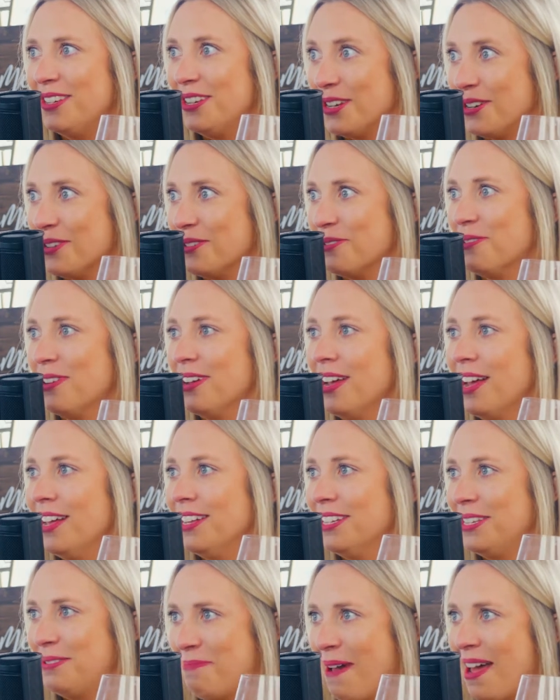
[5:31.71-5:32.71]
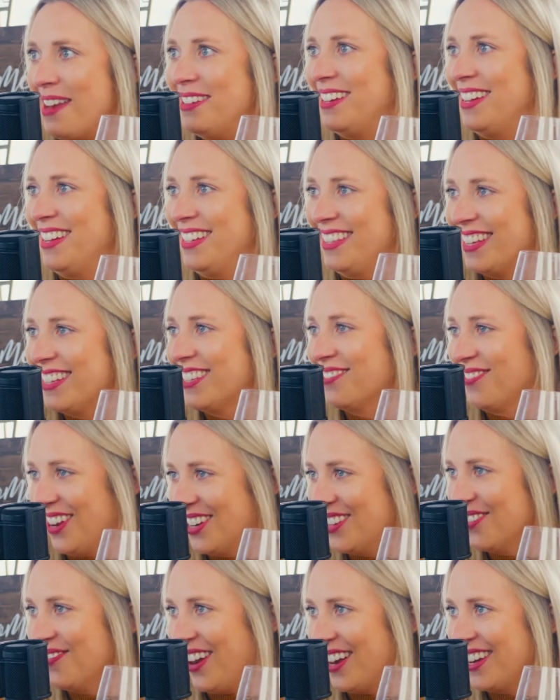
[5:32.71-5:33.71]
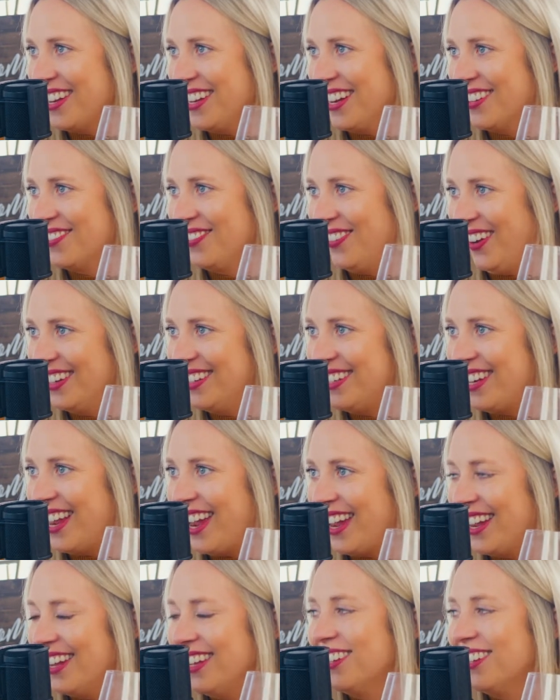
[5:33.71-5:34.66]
to spending this much money on one day.